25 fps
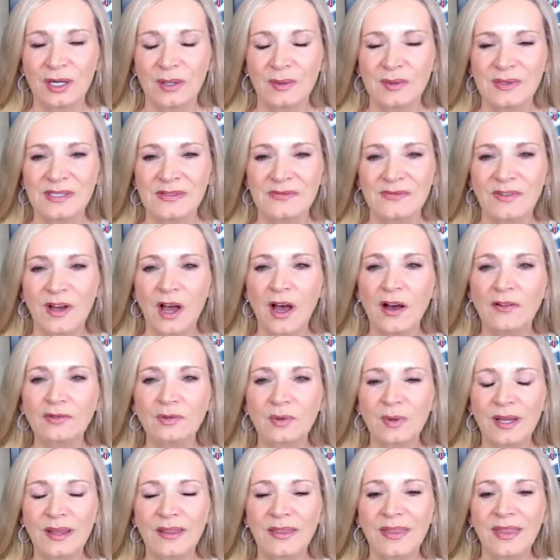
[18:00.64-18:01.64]
I was
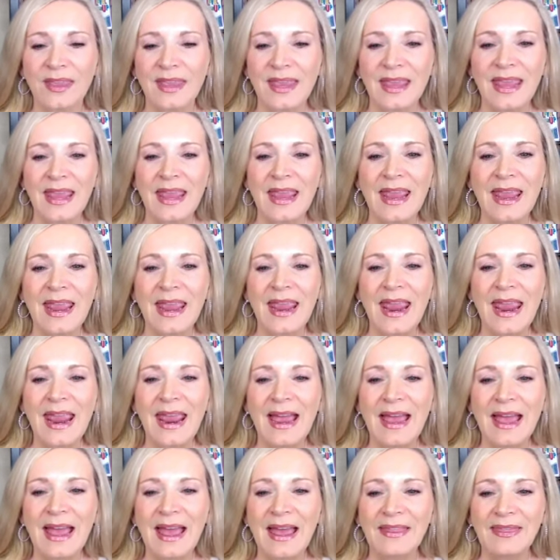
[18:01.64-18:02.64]
involved with.
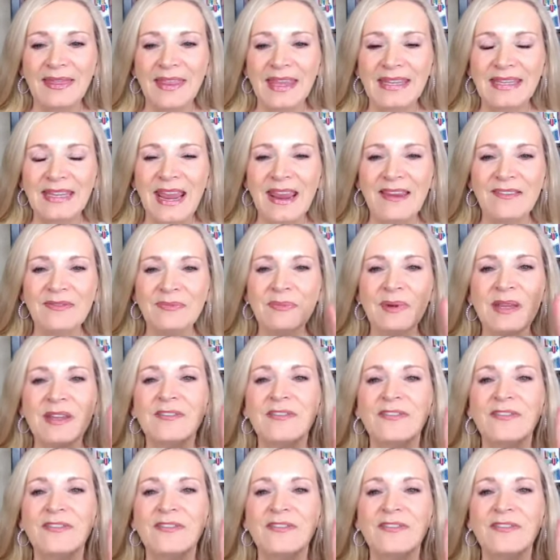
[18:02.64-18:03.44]
And they gave me